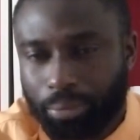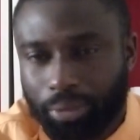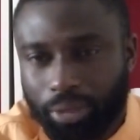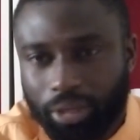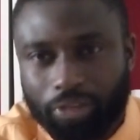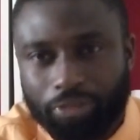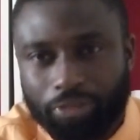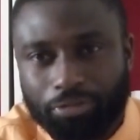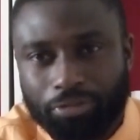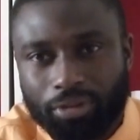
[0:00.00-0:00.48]

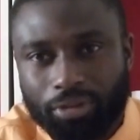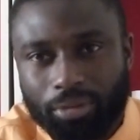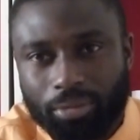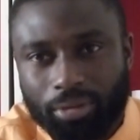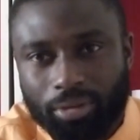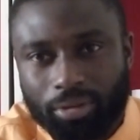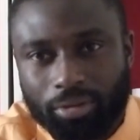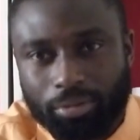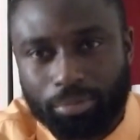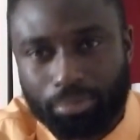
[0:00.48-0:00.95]

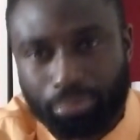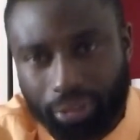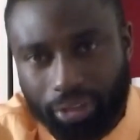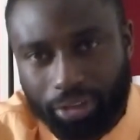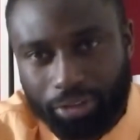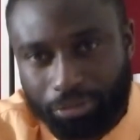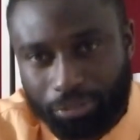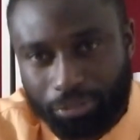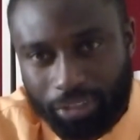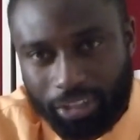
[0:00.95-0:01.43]
beautifully,
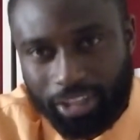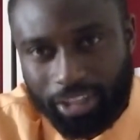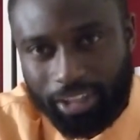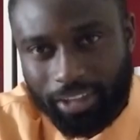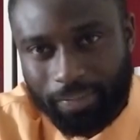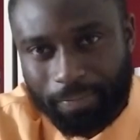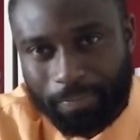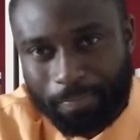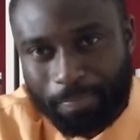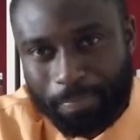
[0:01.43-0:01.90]

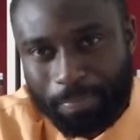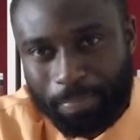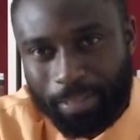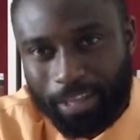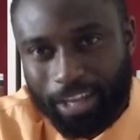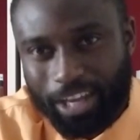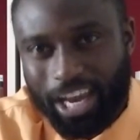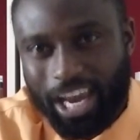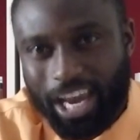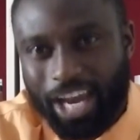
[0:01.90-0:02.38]
beautifully
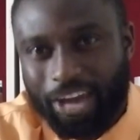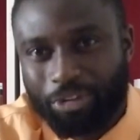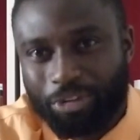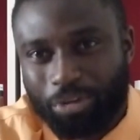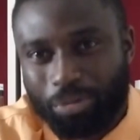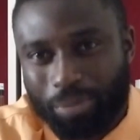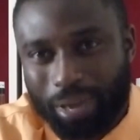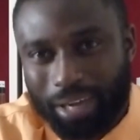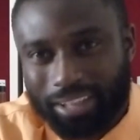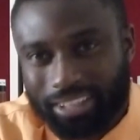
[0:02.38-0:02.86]
and
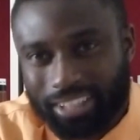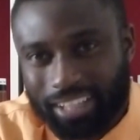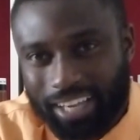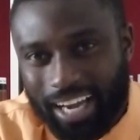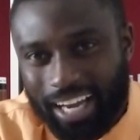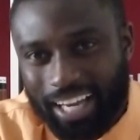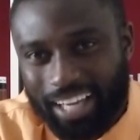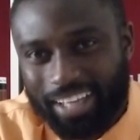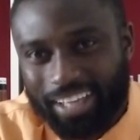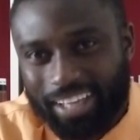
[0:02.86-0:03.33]

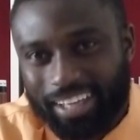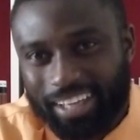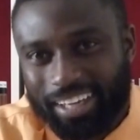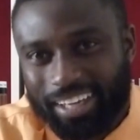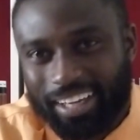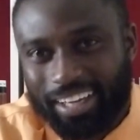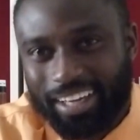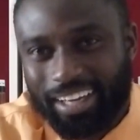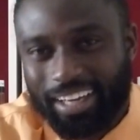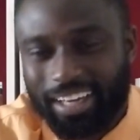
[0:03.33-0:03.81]
romantically
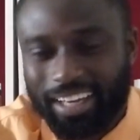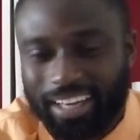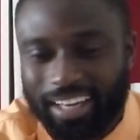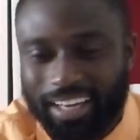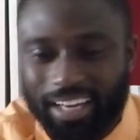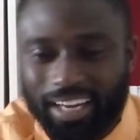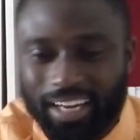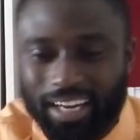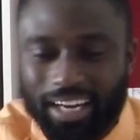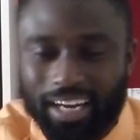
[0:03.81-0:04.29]

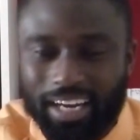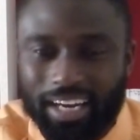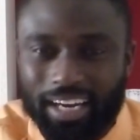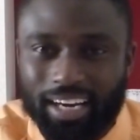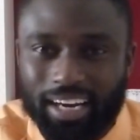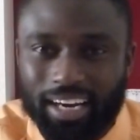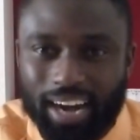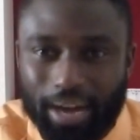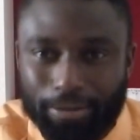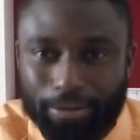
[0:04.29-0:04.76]

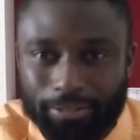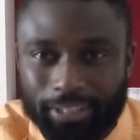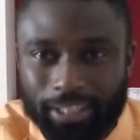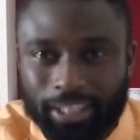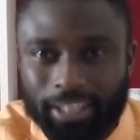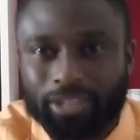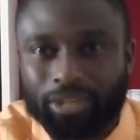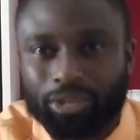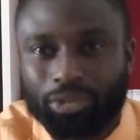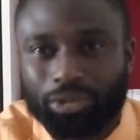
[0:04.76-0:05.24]

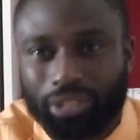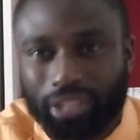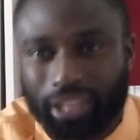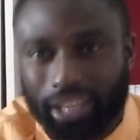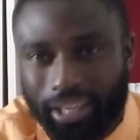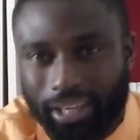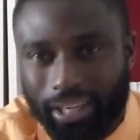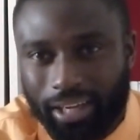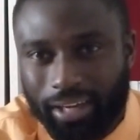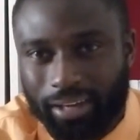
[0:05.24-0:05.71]
crafted
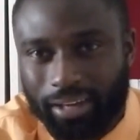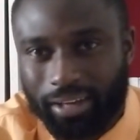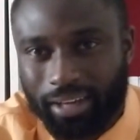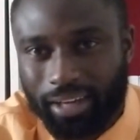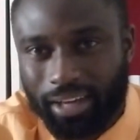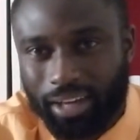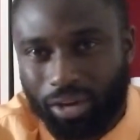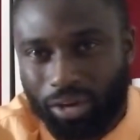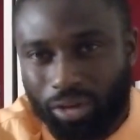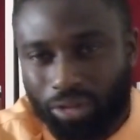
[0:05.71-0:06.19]
together,
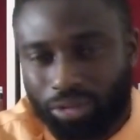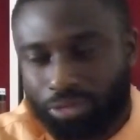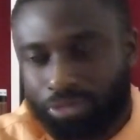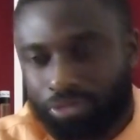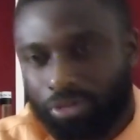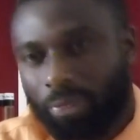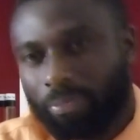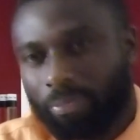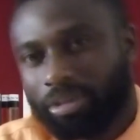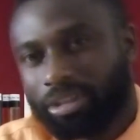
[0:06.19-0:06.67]
you know, to
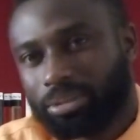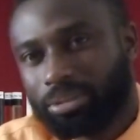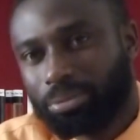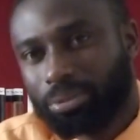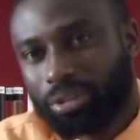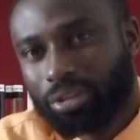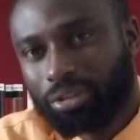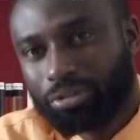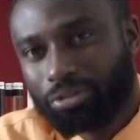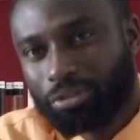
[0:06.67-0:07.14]
form this
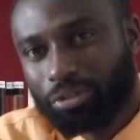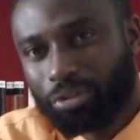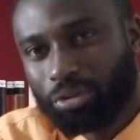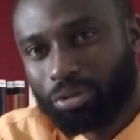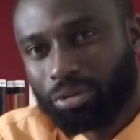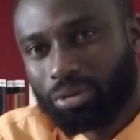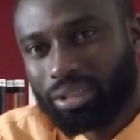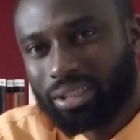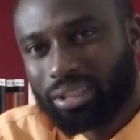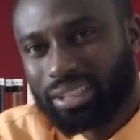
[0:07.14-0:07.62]

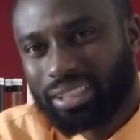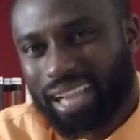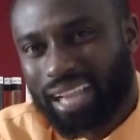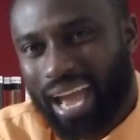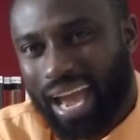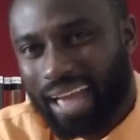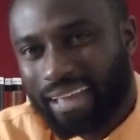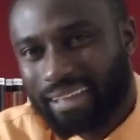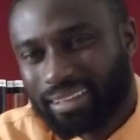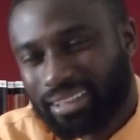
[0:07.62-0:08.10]
beautiful,
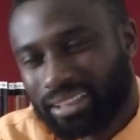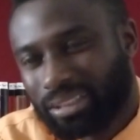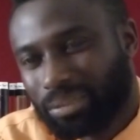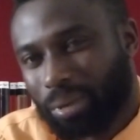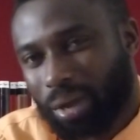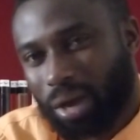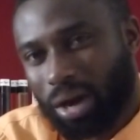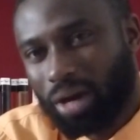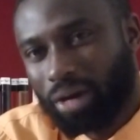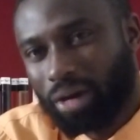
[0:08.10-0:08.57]
nice
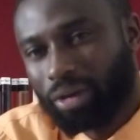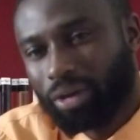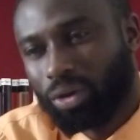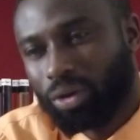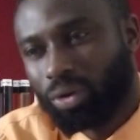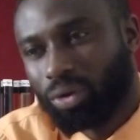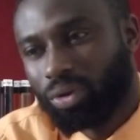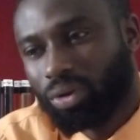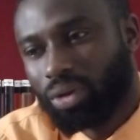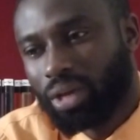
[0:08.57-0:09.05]
smell, you
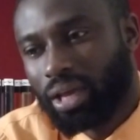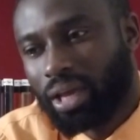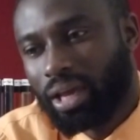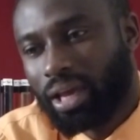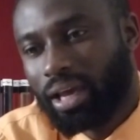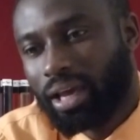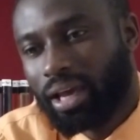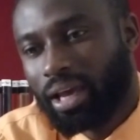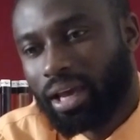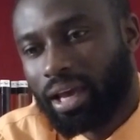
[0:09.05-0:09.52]
know.
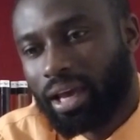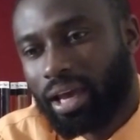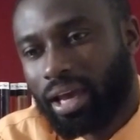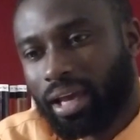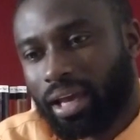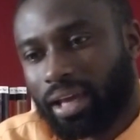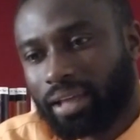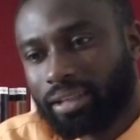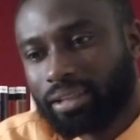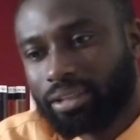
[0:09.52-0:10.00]

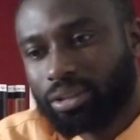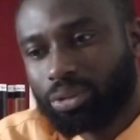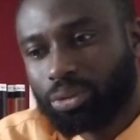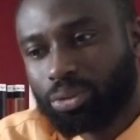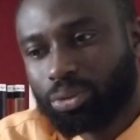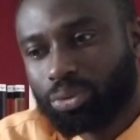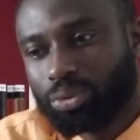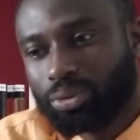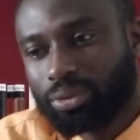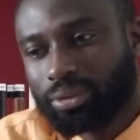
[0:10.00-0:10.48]
And
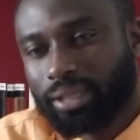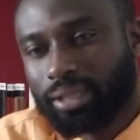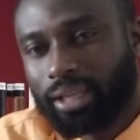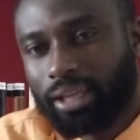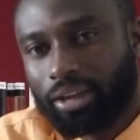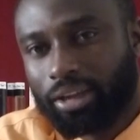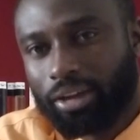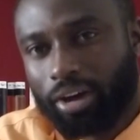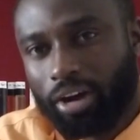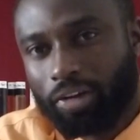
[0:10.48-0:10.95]
to
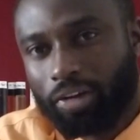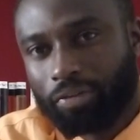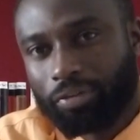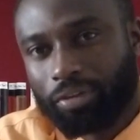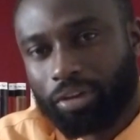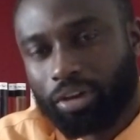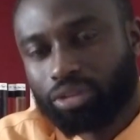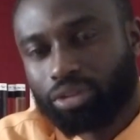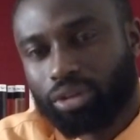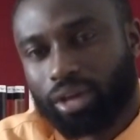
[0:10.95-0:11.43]
seal it
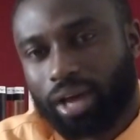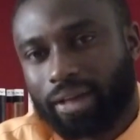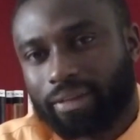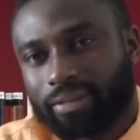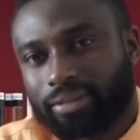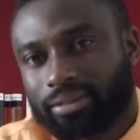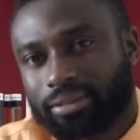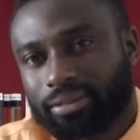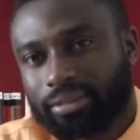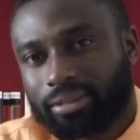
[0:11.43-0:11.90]
off, it also
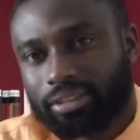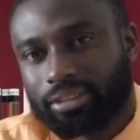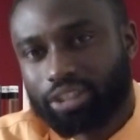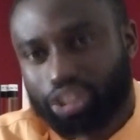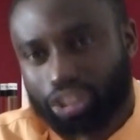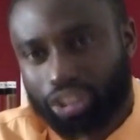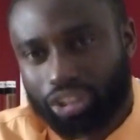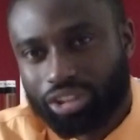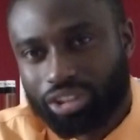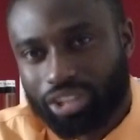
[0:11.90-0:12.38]
has
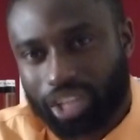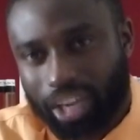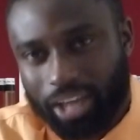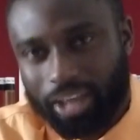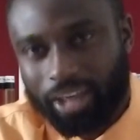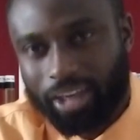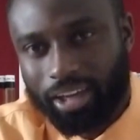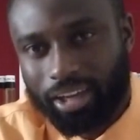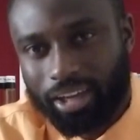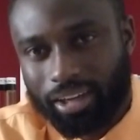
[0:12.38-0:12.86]
ginger
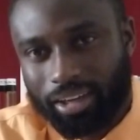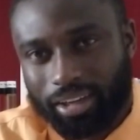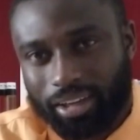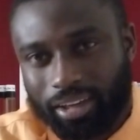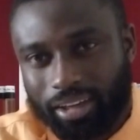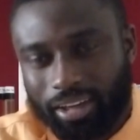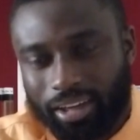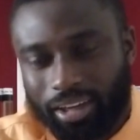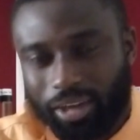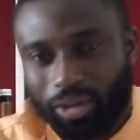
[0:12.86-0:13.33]
in it,
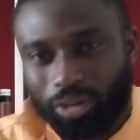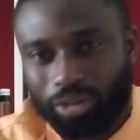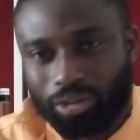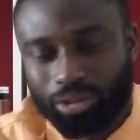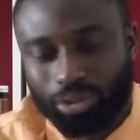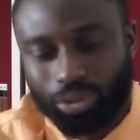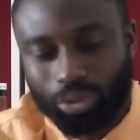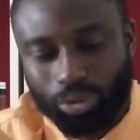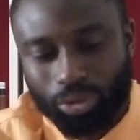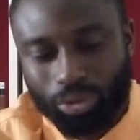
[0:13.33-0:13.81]
you know.
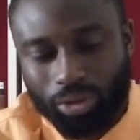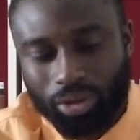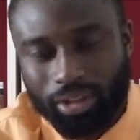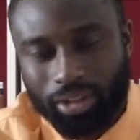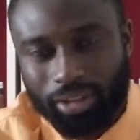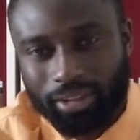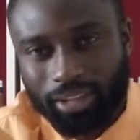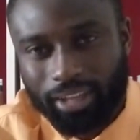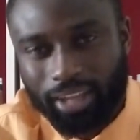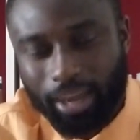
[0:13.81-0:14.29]
So
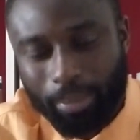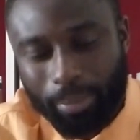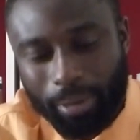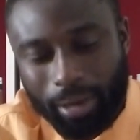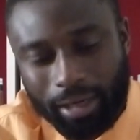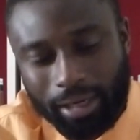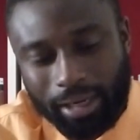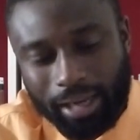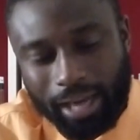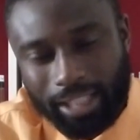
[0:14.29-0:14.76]
think
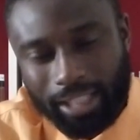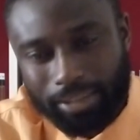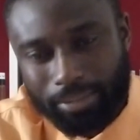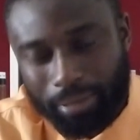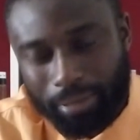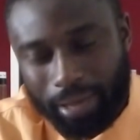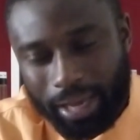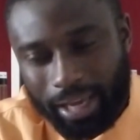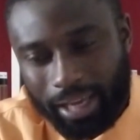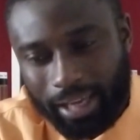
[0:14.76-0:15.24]
about
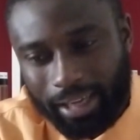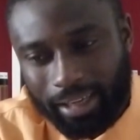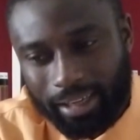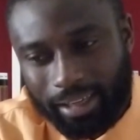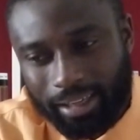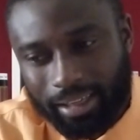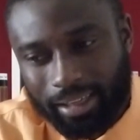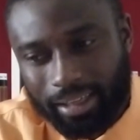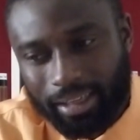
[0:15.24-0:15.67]
nutmeg,